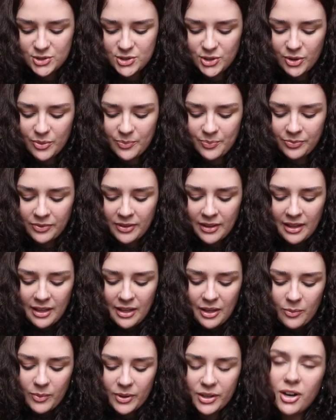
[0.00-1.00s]
So
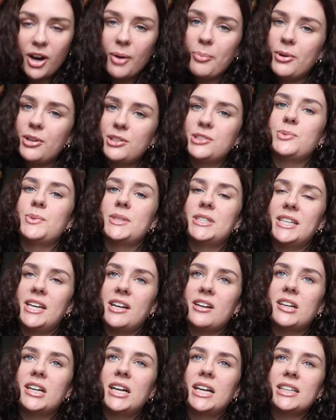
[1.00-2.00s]
when Copy Dolls was
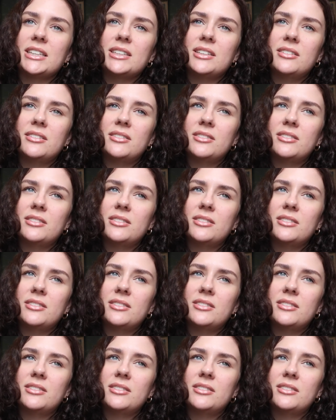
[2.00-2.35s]
here, I